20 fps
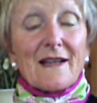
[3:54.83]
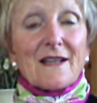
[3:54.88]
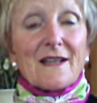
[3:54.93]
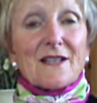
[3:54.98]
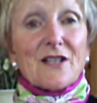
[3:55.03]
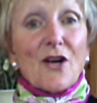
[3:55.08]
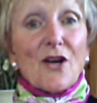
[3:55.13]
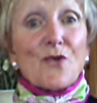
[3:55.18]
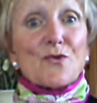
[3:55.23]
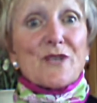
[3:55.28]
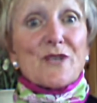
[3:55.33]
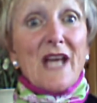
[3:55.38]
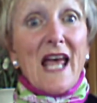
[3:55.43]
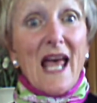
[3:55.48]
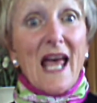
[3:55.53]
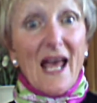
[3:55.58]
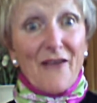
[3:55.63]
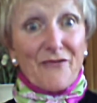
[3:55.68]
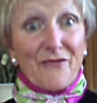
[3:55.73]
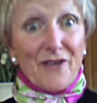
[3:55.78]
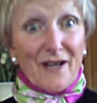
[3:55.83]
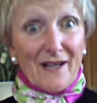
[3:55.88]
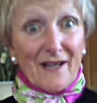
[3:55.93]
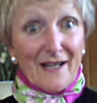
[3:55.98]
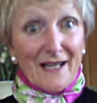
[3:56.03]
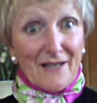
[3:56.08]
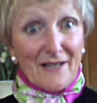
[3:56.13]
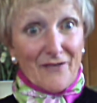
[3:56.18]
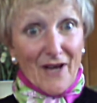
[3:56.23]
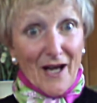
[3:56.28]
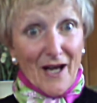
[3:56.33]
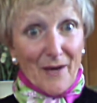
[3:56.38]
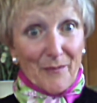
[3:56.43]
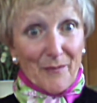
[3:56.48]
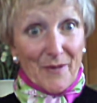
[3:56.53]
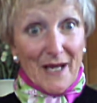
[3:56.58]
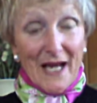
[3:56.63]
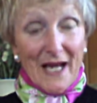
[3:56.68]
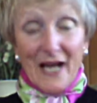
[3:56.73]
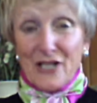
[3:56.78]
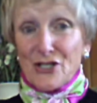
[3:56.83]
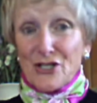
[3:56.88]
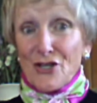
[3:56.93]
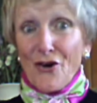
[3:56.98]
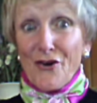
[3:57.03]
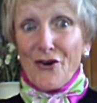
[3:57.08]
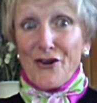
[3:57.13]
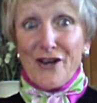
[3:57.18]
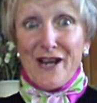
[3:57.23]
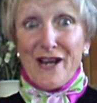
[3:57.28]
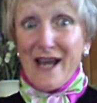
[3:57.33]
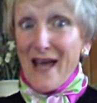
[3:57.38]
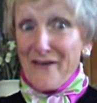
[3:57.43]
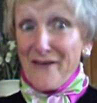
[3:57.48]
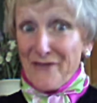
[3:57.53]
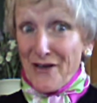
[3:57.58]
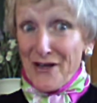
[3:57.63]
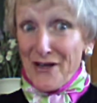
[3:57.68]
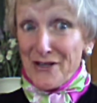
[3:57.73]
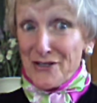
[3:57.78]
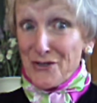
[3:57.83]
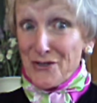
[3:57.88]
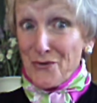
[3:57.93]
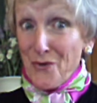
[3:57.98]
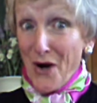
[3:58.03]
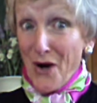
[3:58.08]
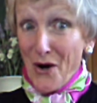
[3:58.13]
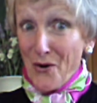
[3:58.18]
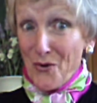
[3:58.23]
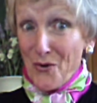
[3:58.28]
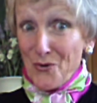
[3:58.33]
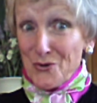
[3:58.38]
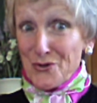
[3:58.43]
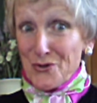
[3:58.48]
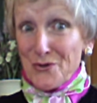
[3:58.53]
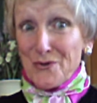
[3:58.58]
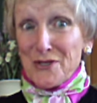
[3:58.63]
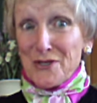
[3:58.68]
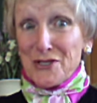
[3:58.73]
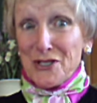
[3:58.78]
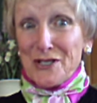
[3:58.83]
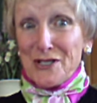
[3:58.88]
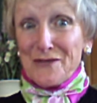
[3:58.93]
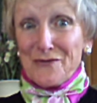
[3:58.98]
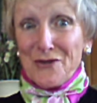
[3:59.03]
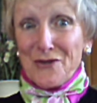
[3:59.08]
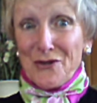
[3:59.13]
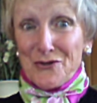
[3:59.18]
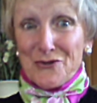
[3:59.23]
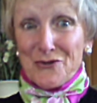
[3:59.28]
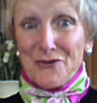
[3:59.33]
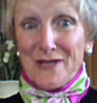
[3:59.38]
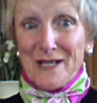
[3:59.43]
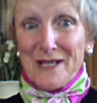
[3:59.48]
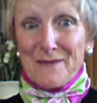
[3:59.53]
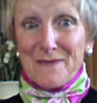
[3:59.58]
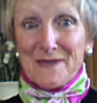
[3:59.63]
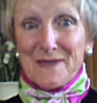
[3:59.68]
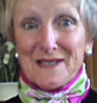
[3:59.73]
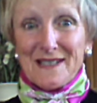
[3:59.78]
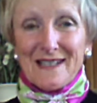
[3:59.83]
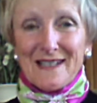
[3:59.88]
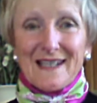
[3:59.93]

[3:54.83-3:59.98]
don't ever give up, and you're never too old to achieve your dreams.